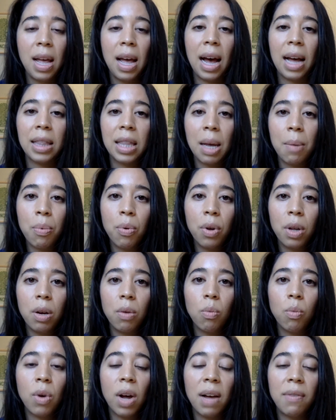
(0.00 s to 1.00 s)
At that point,
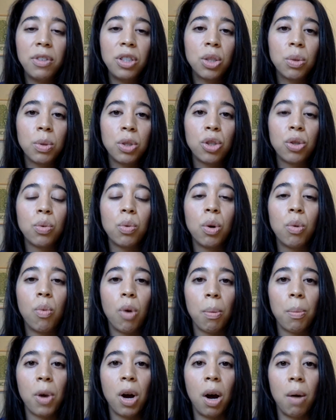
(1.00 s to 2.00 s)
we'll have you switch to a
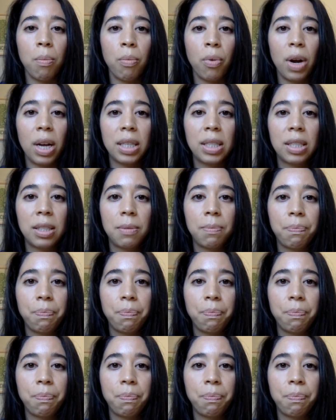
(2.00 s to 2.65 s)
warm compress.